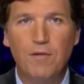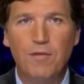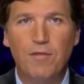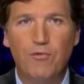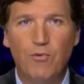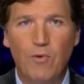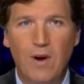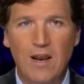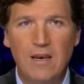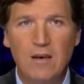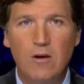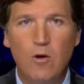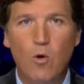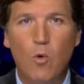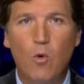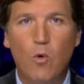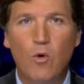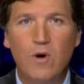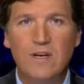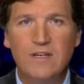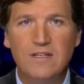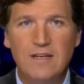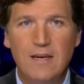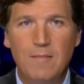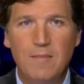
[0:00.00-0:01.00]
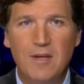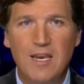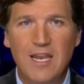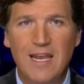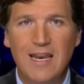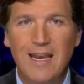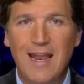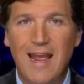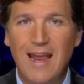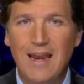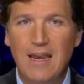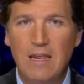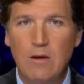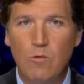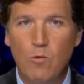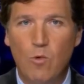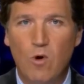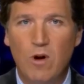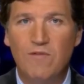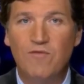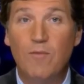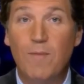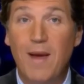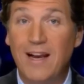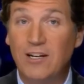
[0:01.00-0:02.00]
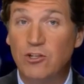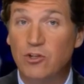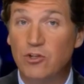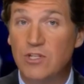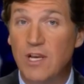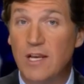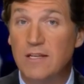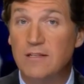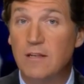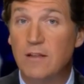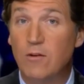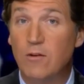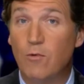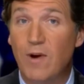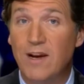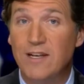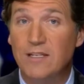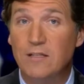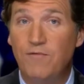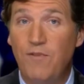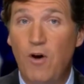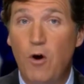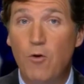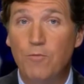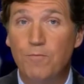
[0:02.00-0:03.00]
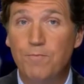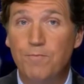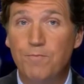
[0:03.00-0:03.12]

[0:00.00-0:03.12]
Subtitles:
threaten, or intimidate anyone from exercising the right to vote.